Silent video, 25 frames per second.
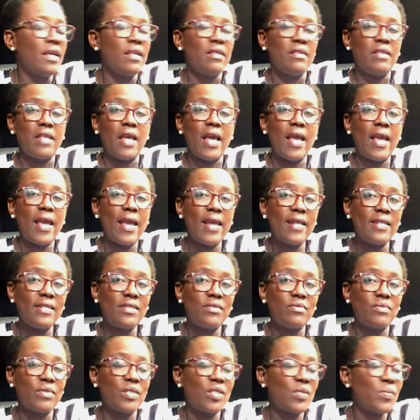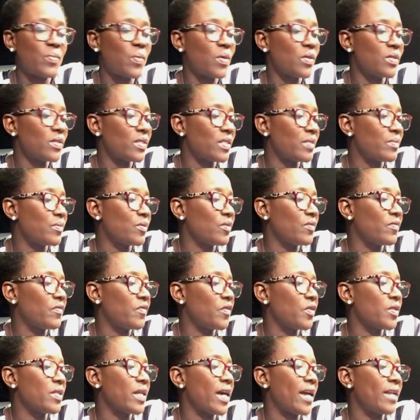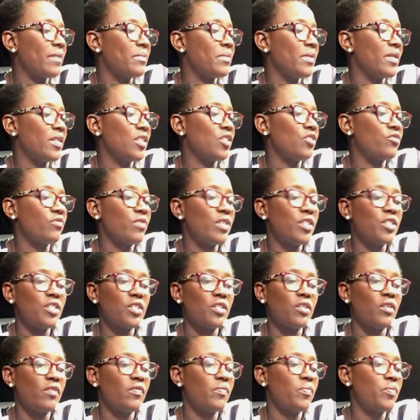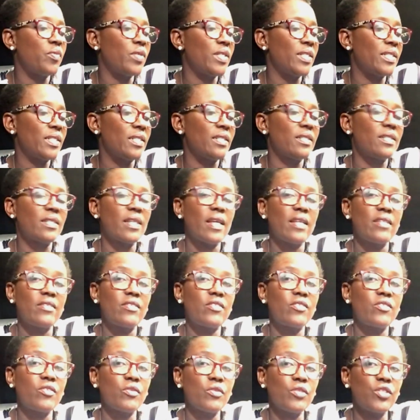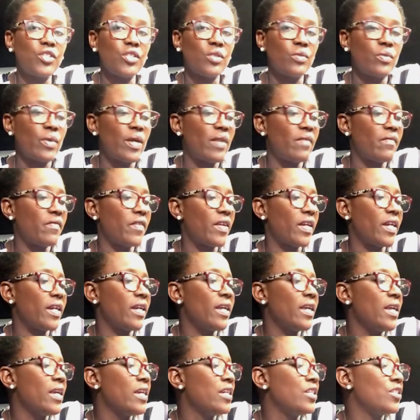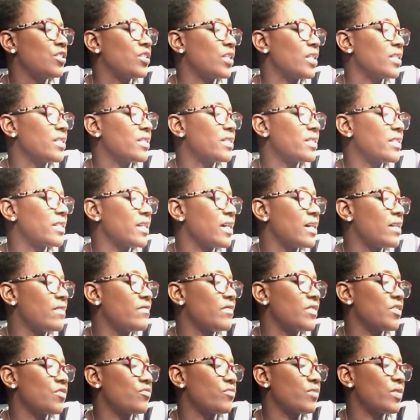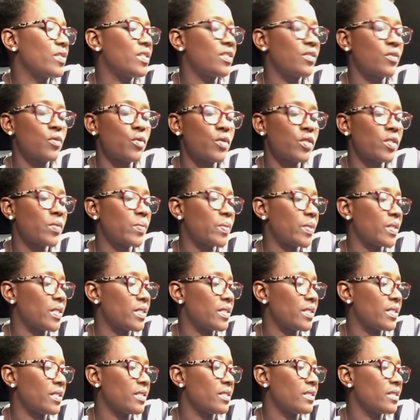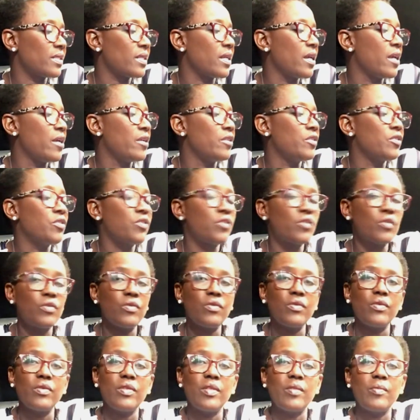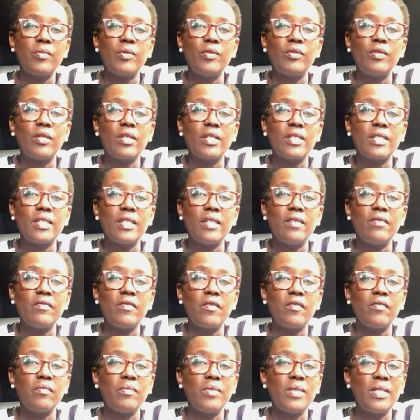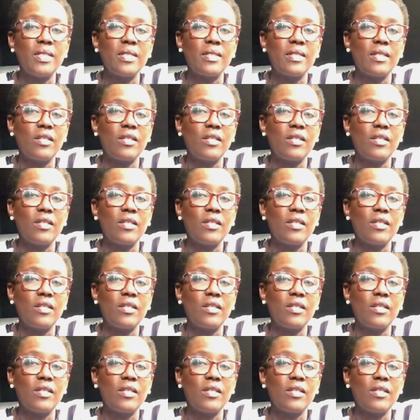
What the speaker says: The heads responsible for the administration of prisons and social welfare shall serve as resource persons to the Prerogative of Mercy